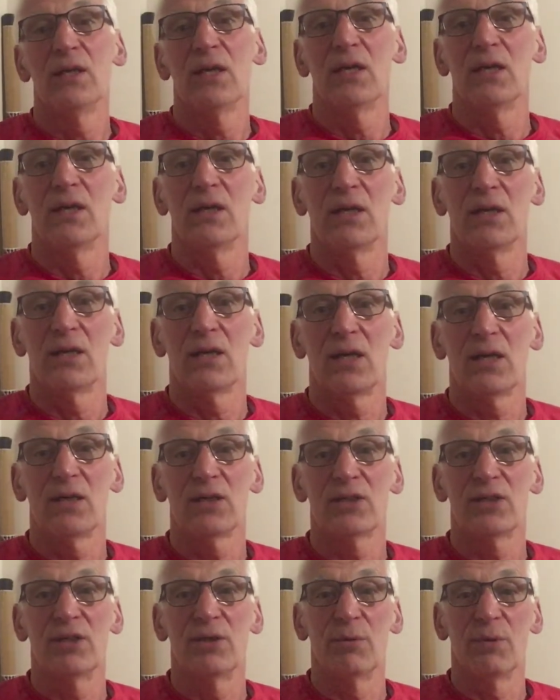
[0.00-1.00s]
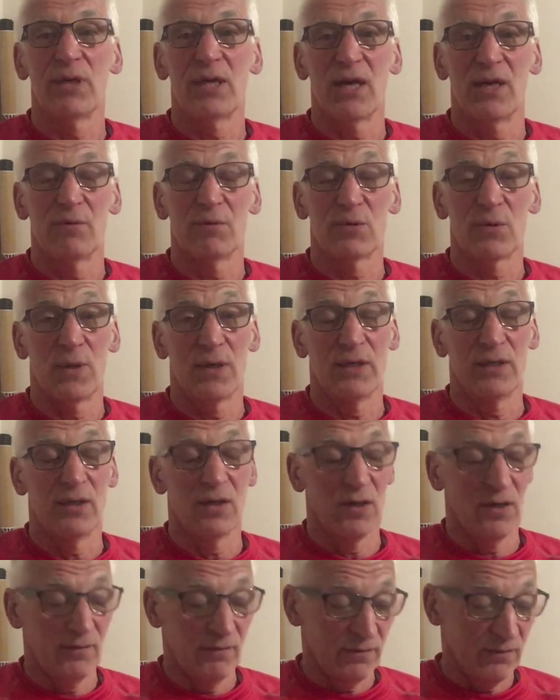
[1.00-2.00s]
Uh, last year we came
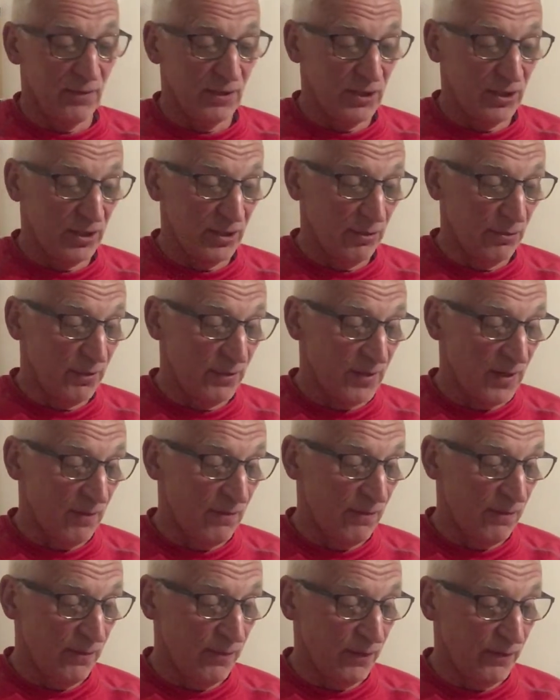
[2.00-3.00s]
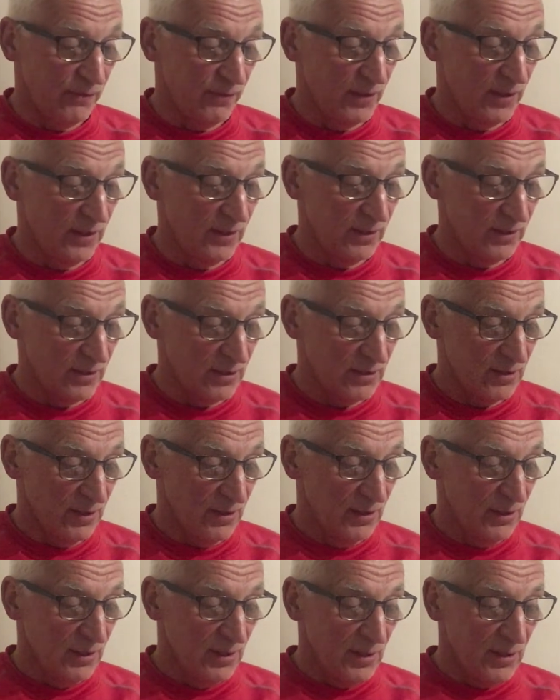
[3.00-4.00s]
29th. This year we come 15th.
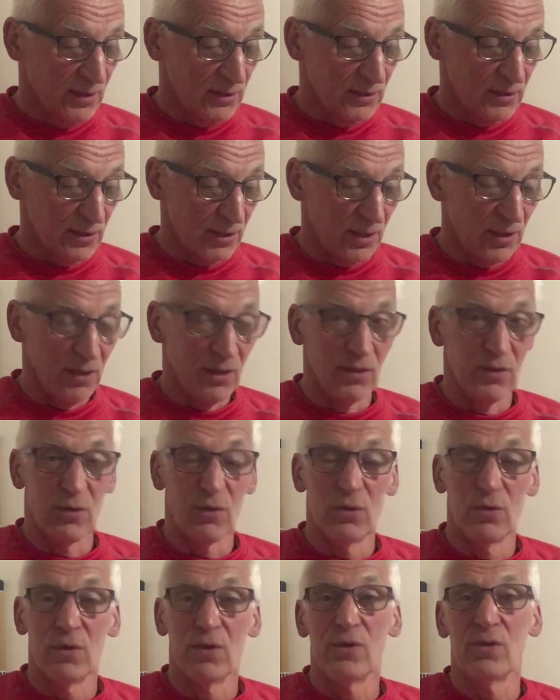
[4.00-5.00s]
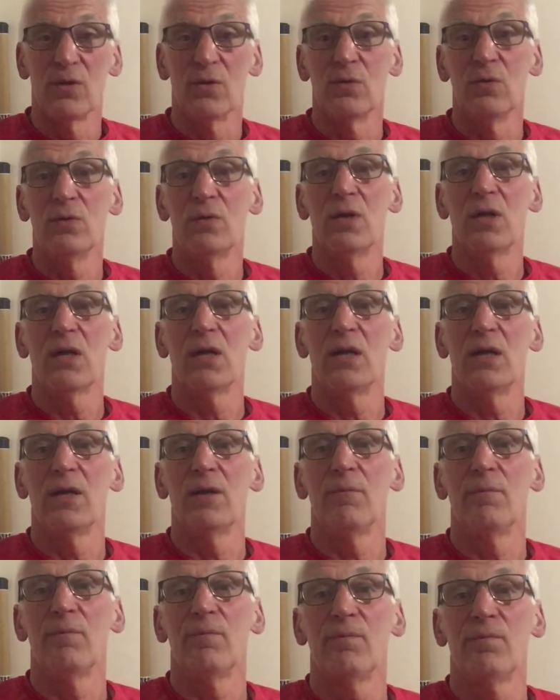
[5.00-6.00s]
So all in all,
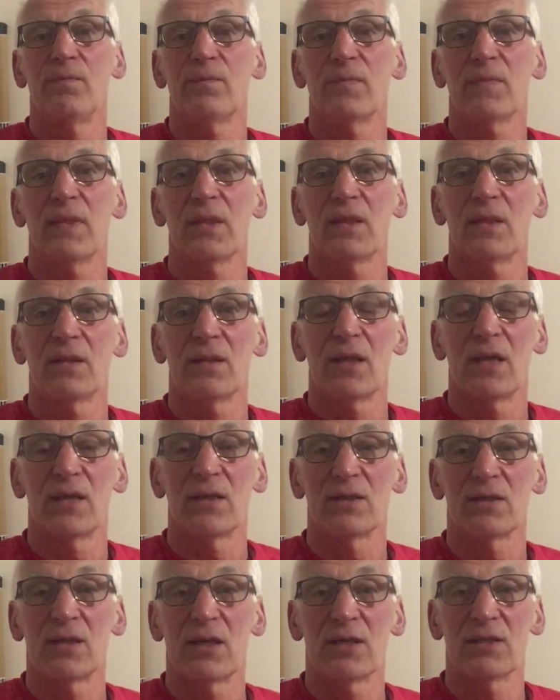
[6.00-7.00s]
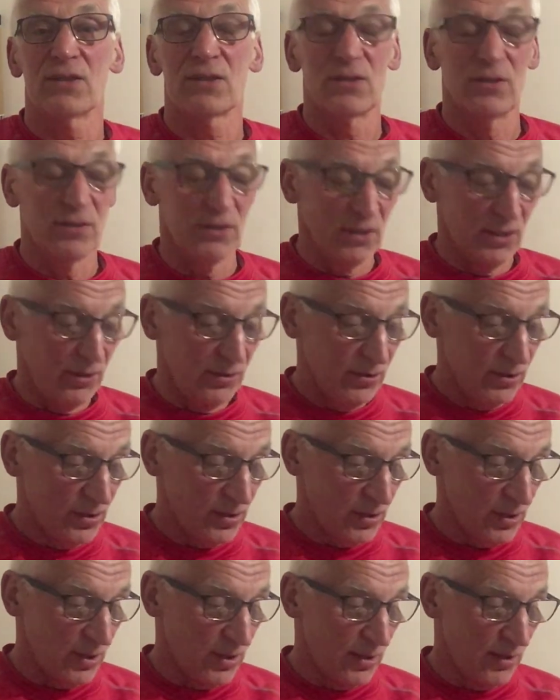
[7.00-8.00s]
um, that, that's good news.
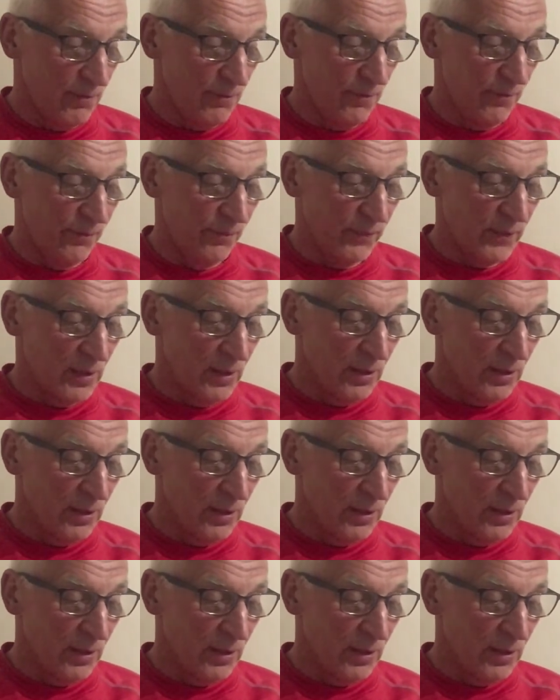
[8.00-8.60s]
Um,